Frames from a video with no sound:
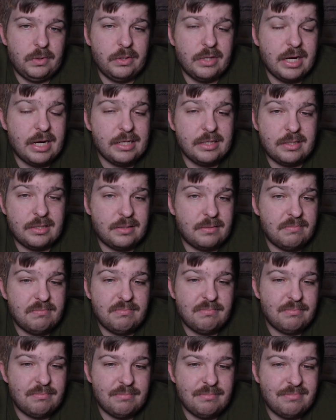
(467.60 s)
you guys
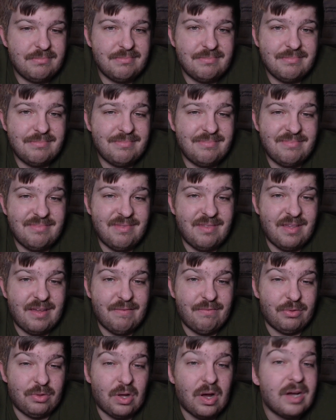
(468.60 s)

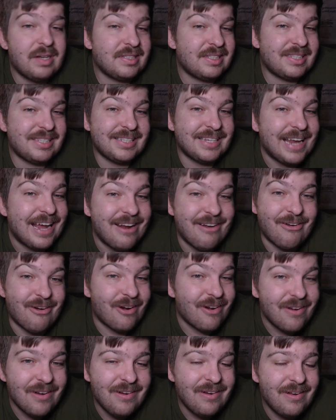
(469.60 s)
have lost
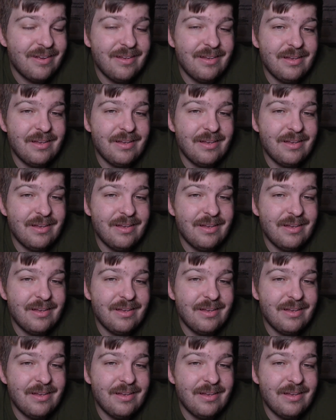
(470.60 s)
Snyder.